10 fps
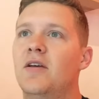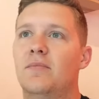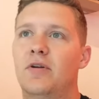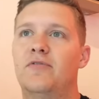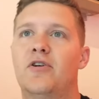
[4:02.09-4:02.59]

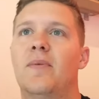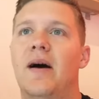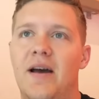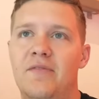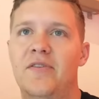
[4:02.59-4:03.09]
But if you're
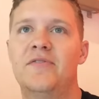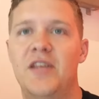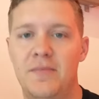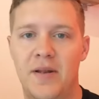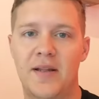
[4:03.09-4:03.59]
behind
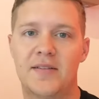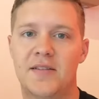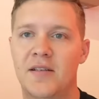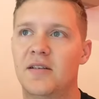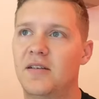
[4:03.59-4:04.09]
15
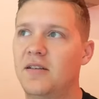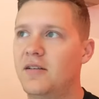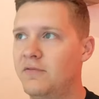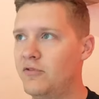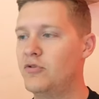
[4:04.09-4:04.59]
minutes,
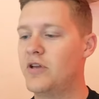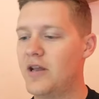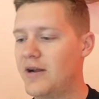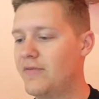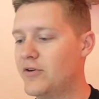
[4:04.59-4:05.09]
if you
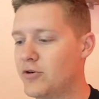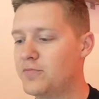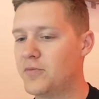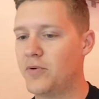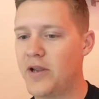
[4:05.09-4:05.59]
get every group
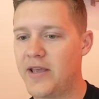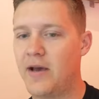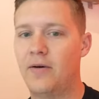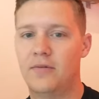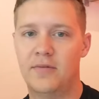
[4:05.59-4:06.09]
to break
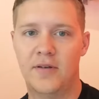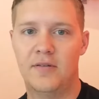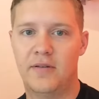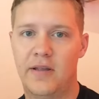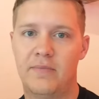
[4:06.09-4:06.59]
out
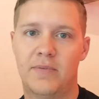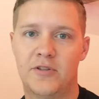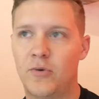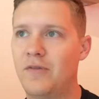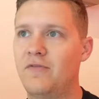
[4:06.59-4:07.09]
in
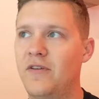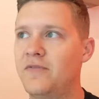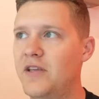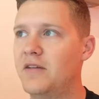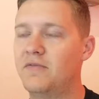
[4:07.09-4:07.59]
between
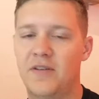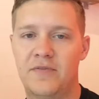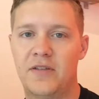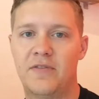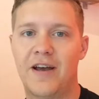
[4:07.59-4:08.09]
50 and
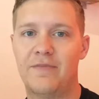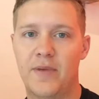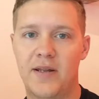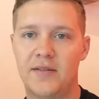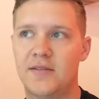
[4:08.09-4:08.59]
55
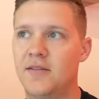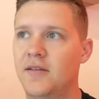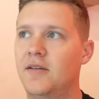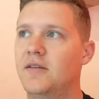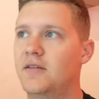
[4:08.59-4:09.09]
minutes,
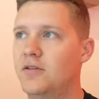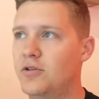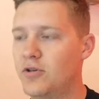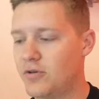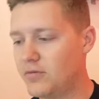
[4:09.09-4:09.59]

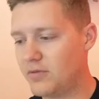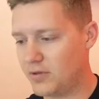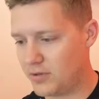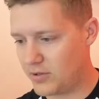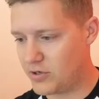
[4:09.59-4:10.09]
you're
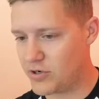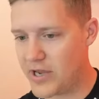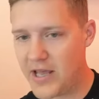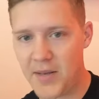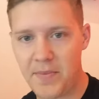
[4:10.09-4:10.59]

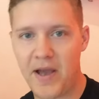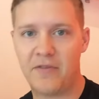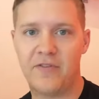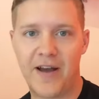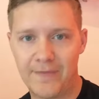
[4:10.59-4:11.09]
gaining
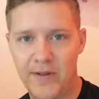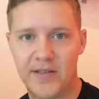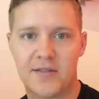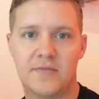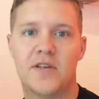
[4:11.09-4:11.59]
back 5
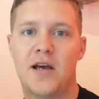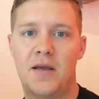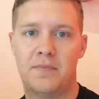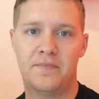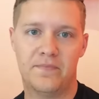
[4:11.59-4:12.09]
minutes of
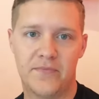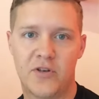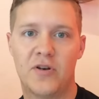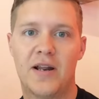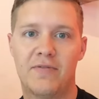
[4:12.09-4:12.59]
time
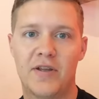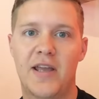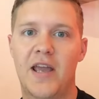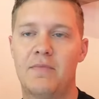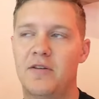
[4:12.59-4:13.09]
during every
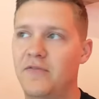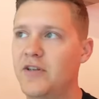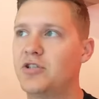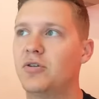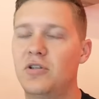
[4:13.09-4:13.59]
game, and
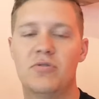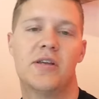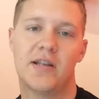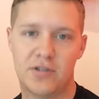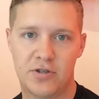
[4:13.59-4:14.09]
eventually you
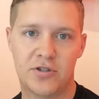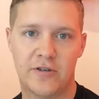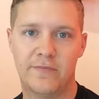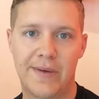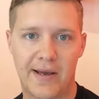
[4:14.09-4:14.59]
catch
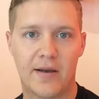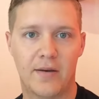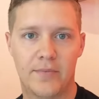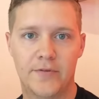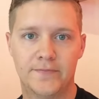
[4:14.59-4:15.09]
yourself back
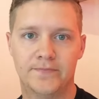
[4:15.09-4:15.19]
up.